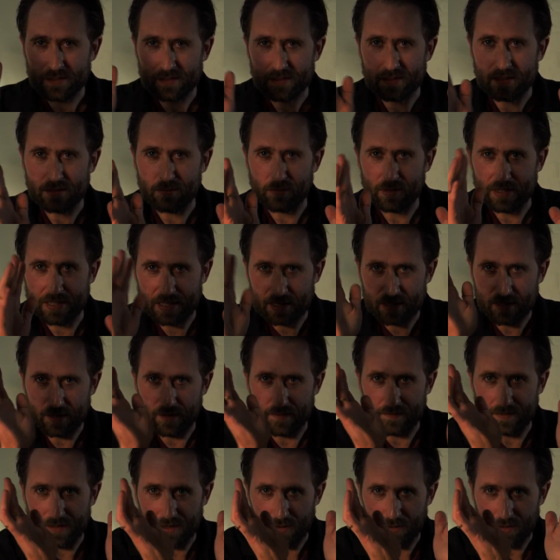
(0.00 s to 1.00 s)
so that when they
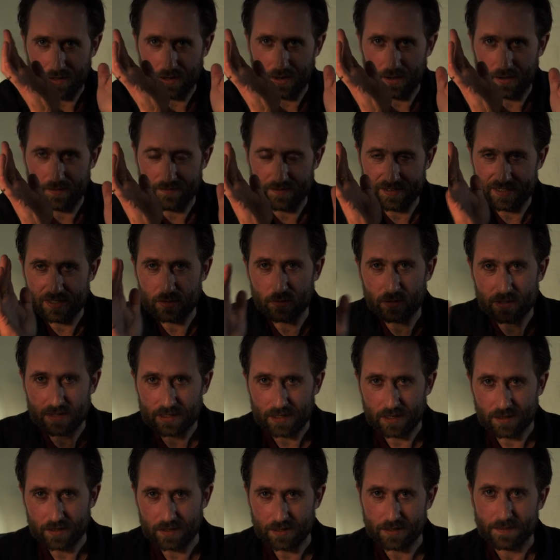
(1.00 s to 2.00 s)
curve, they don't curve into each
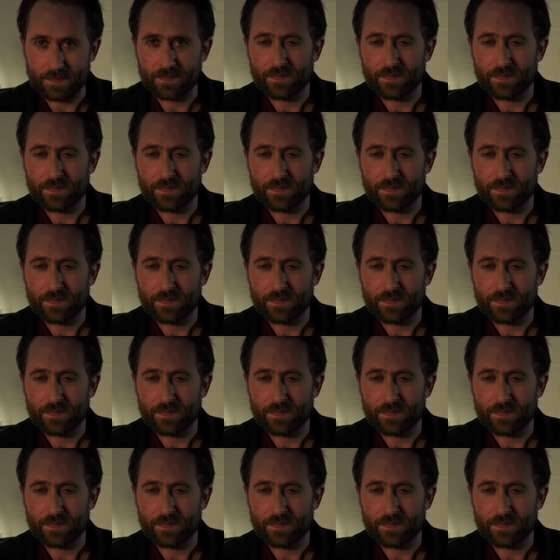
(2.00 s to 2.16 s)
other.